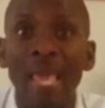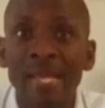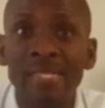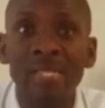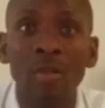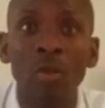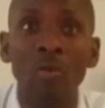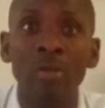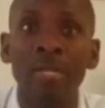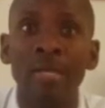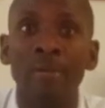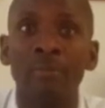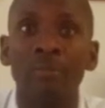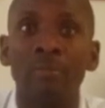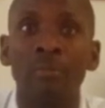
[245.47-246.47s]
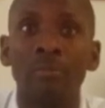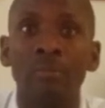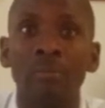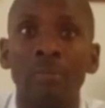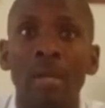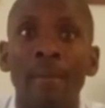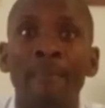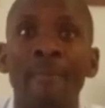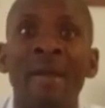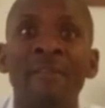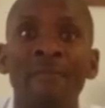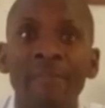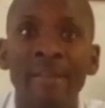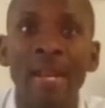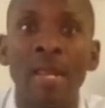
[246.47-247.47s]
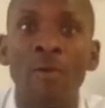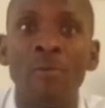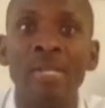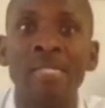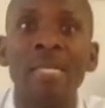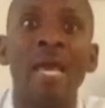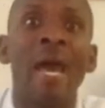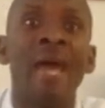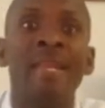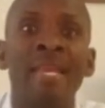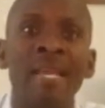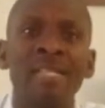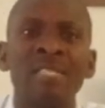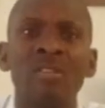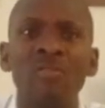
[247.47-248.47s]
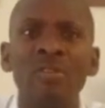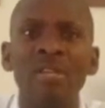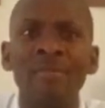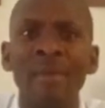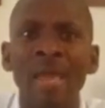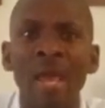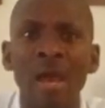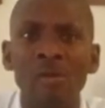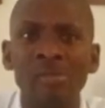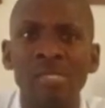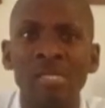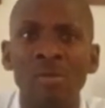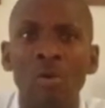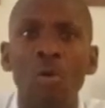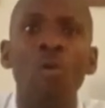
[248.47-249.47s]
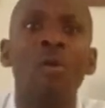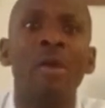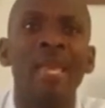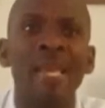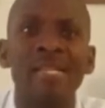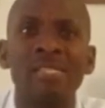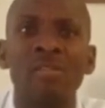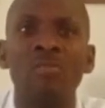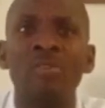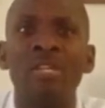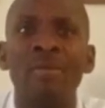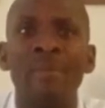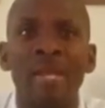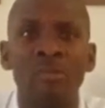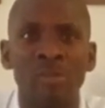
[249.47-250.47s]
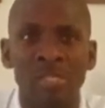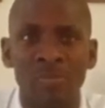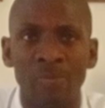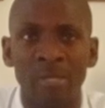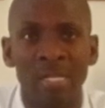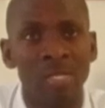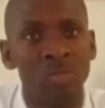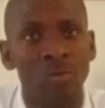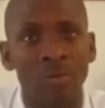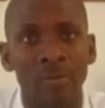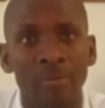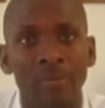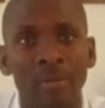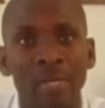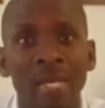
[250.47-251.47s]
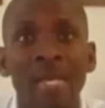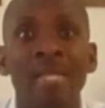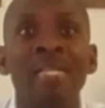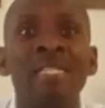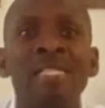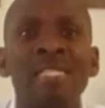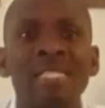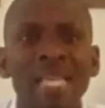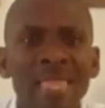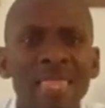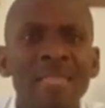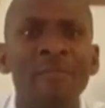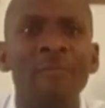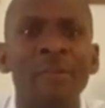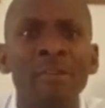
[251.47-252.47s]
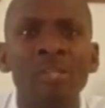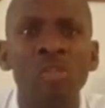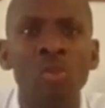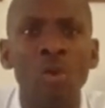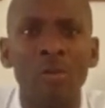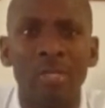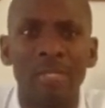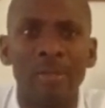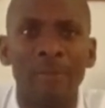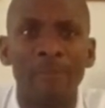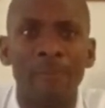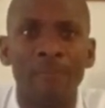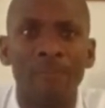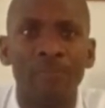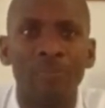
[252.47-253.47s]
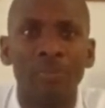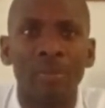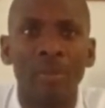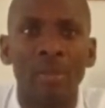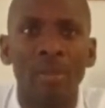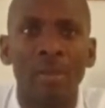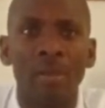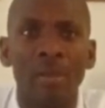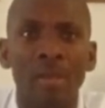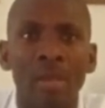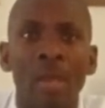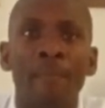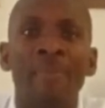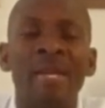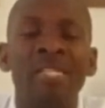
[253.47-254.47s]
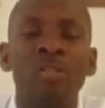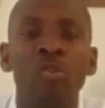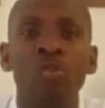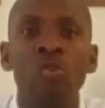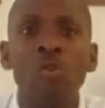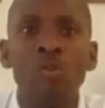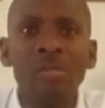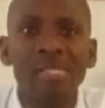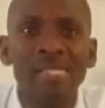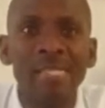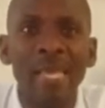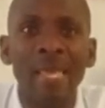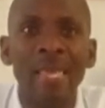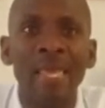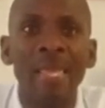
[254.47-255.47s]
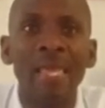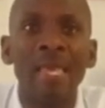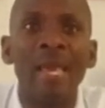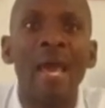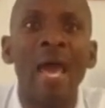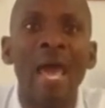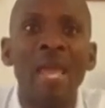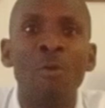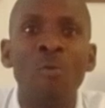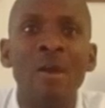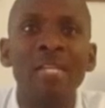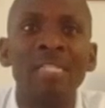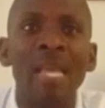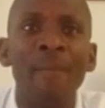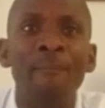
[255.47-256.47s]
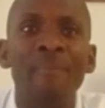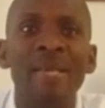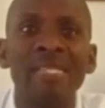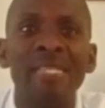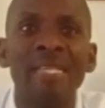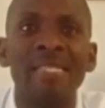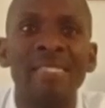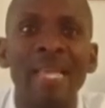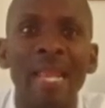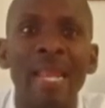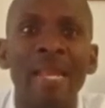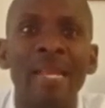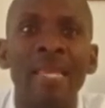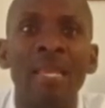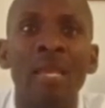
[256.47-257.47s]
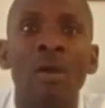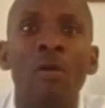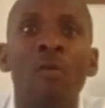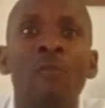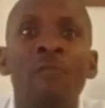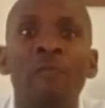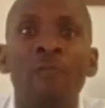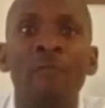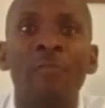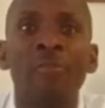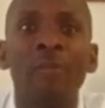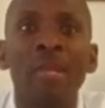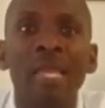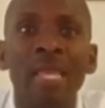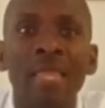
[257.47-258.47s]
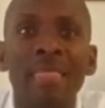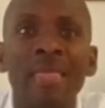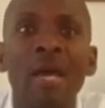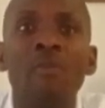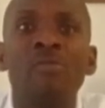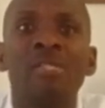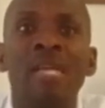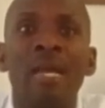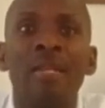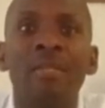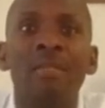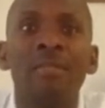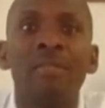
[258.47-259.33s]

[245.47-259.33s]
excluding my food allowance and excluding my housing or excluding my transportation. It is something very short. But you say, I want a basic salary of 3,000,